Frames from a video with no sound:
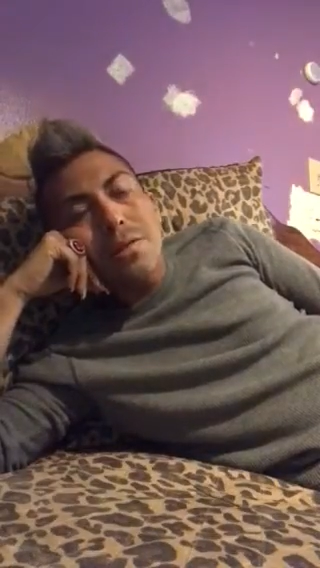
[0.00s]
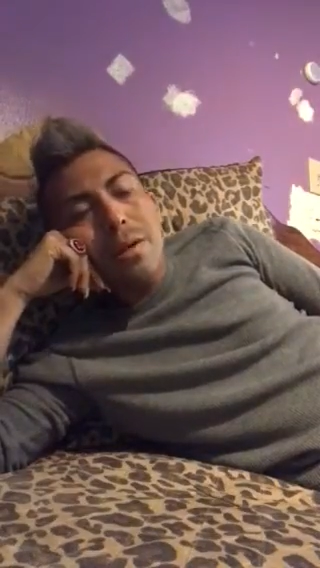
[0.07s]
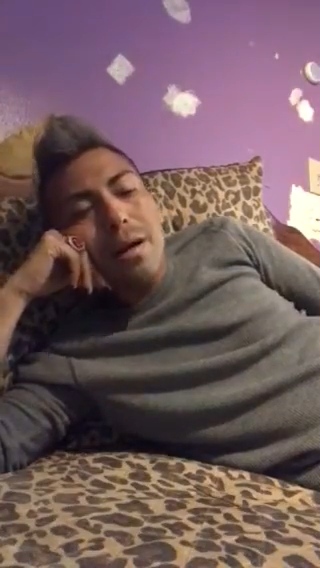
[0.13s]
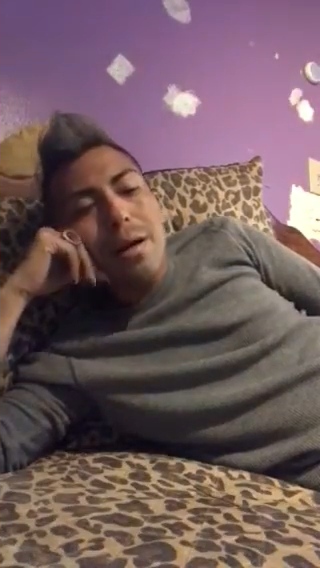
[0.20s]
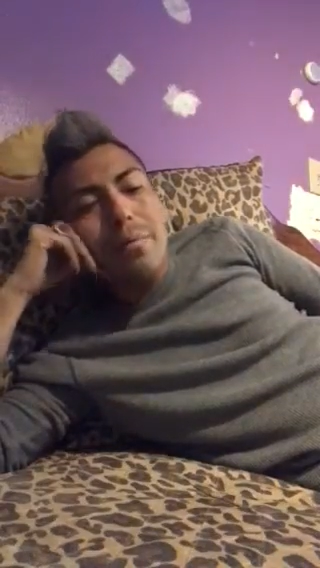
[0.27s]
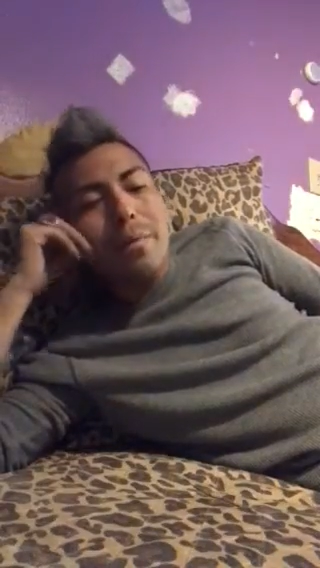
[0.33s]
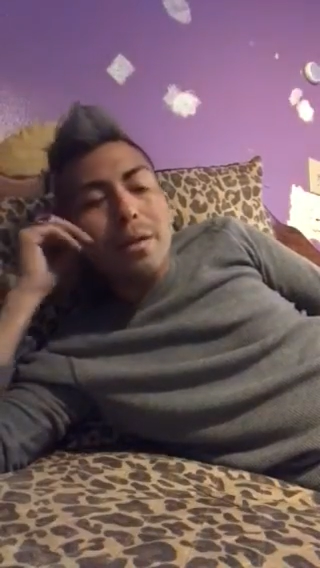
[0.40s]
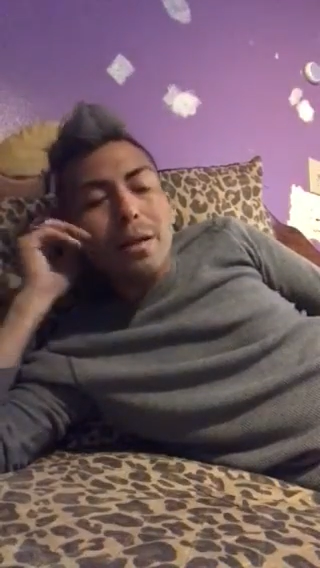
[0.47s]
So
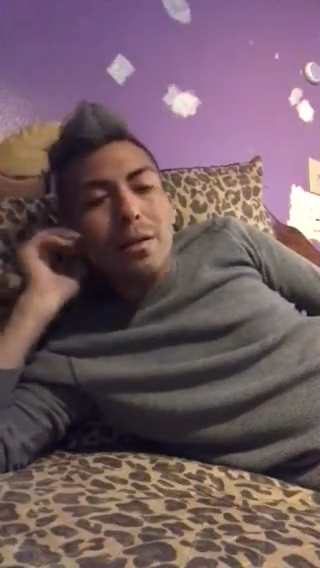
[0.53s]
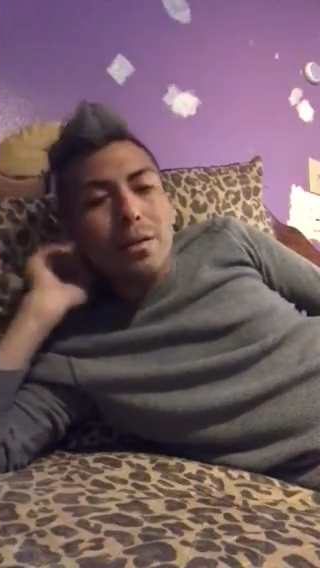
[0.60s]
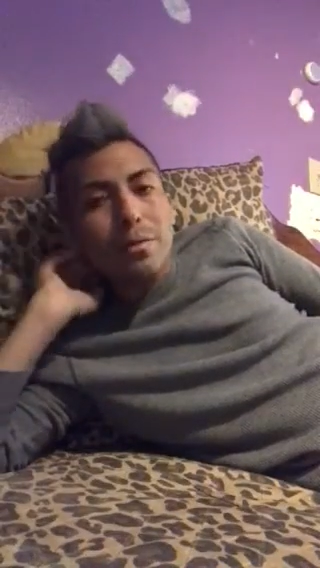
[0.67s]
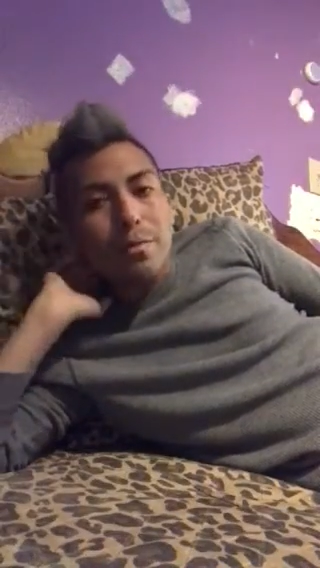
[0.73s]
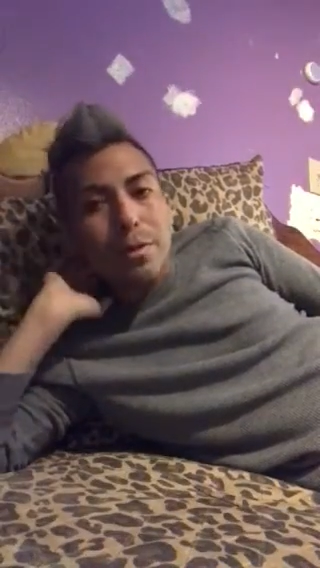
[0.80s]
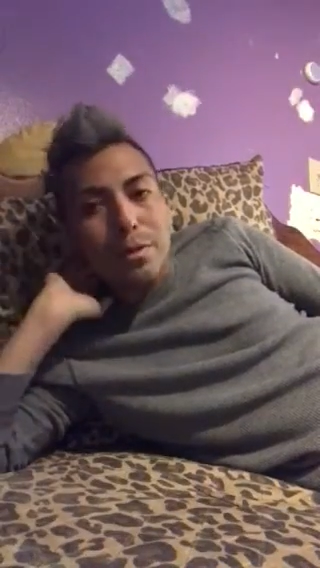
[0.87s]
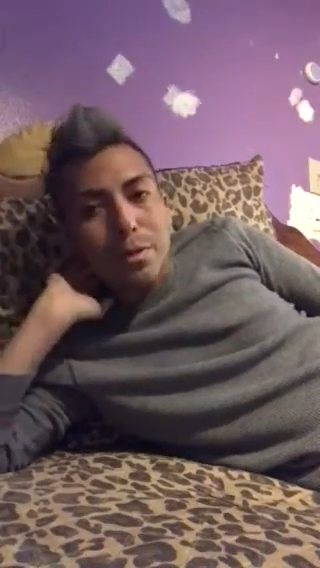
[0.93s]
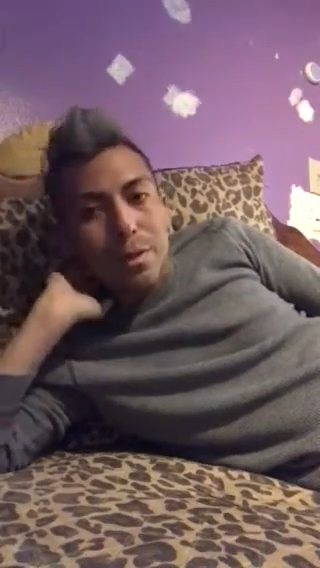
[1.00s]
I am a little
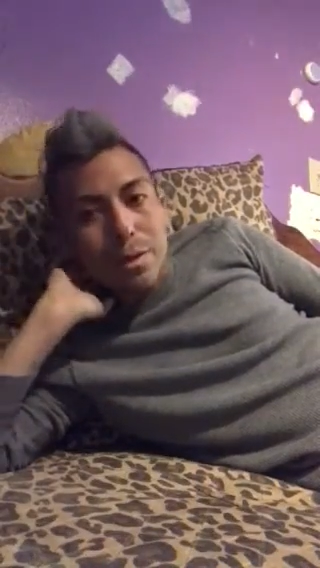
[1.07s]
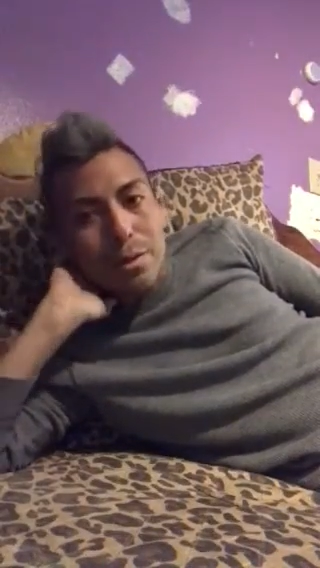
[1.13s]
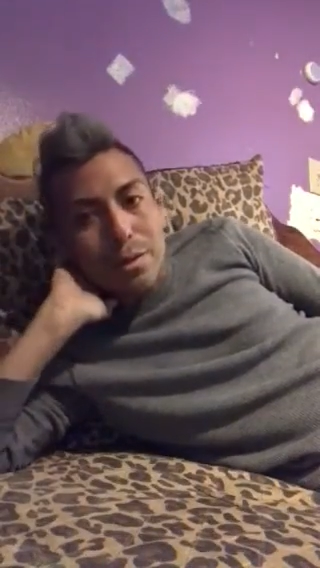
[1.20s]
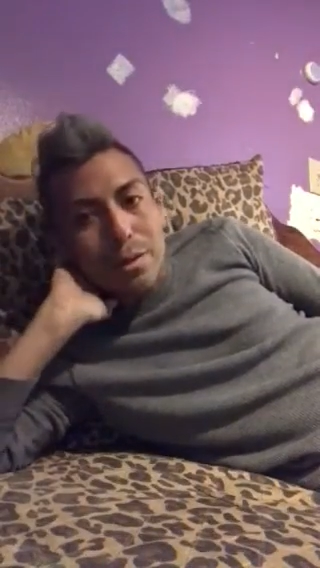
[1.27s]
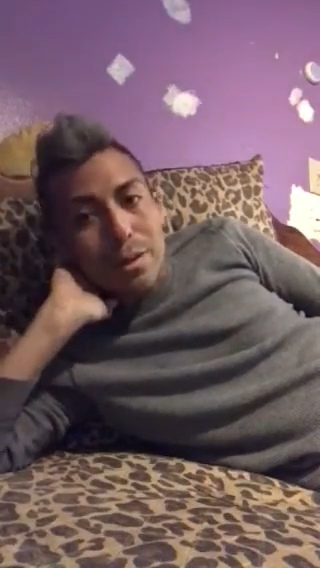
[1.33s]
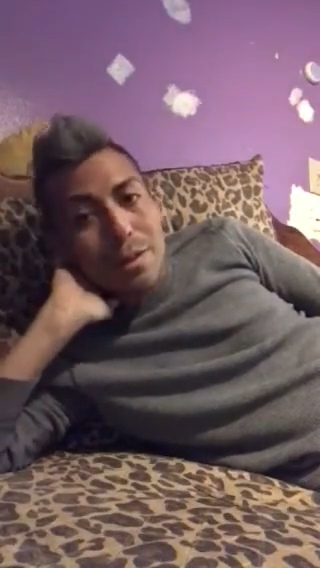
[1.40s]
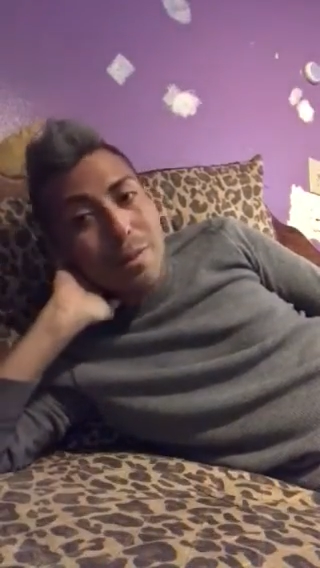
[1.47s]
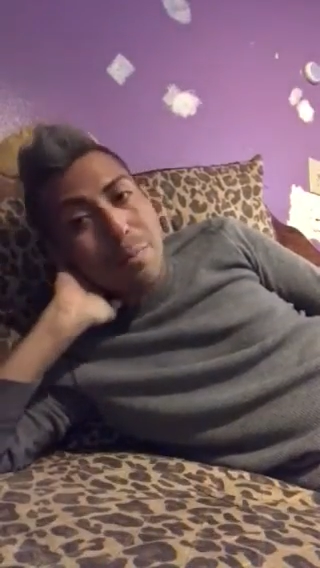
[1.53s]
emotional,
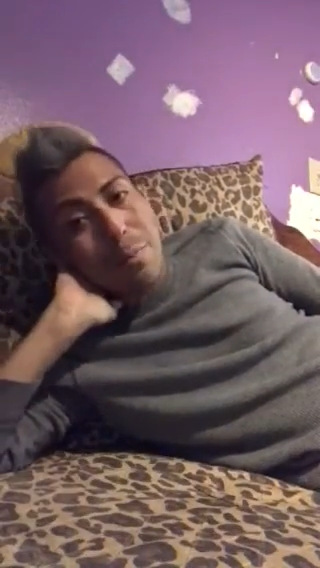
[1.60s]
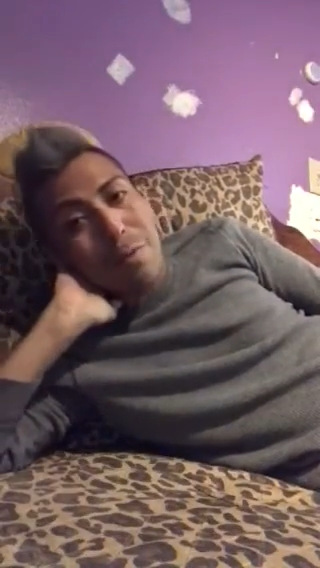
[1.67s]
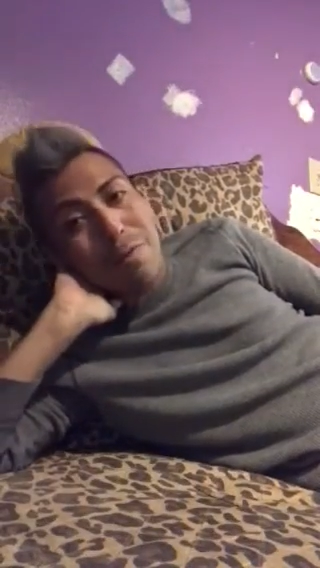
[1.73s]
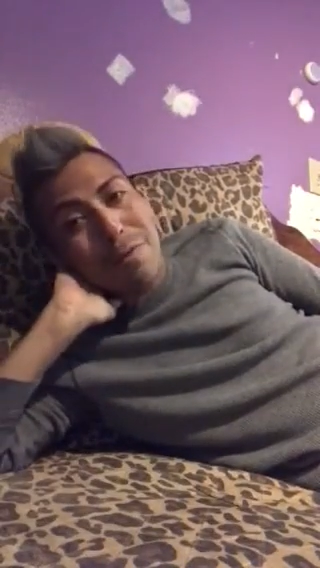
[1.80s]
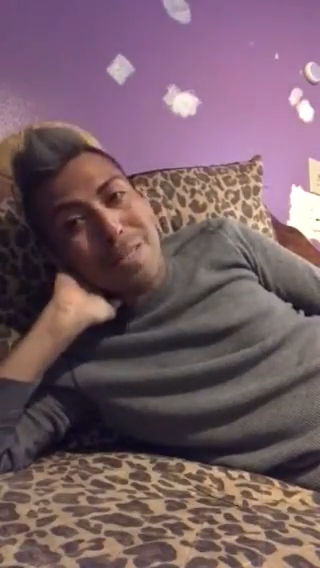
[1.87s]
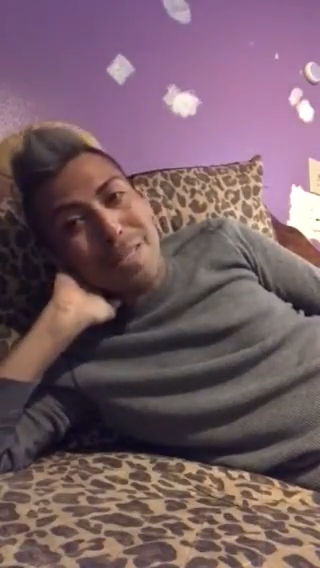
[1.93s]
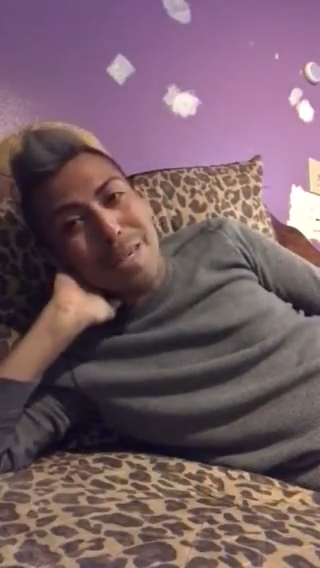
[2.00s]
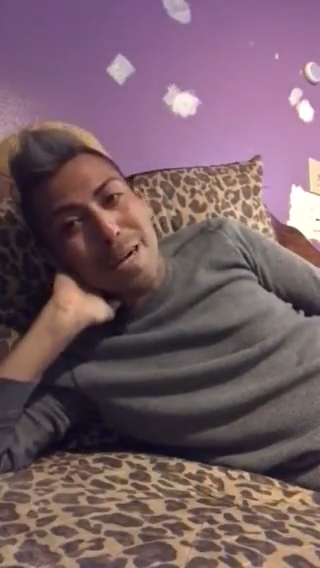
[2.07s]
so this is the perfect